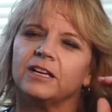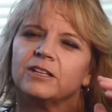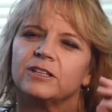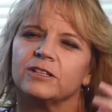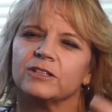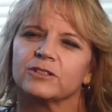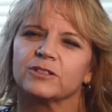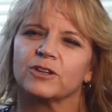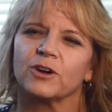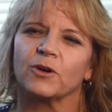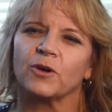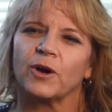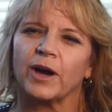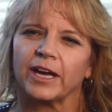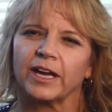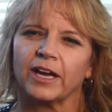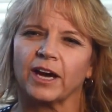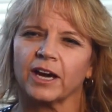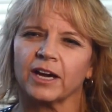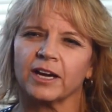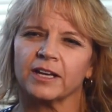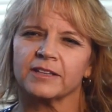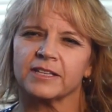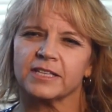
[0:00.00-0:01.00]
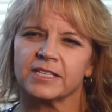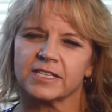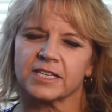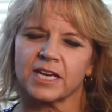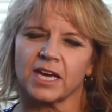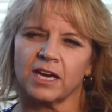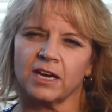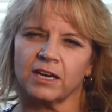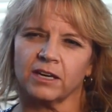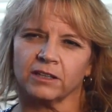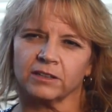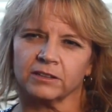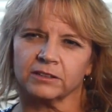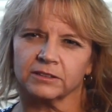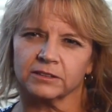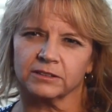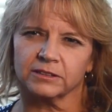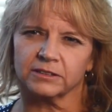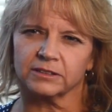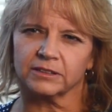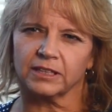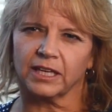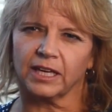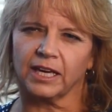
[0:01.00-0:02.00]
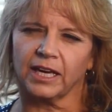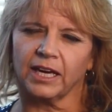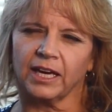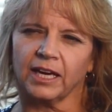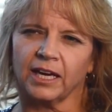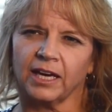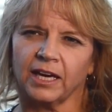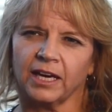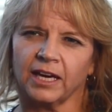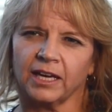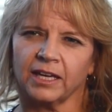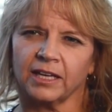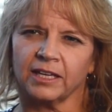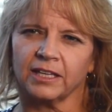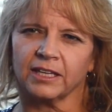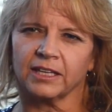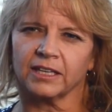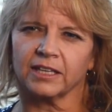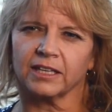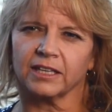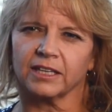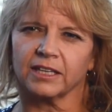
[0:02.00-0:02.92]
So I got on the scale, and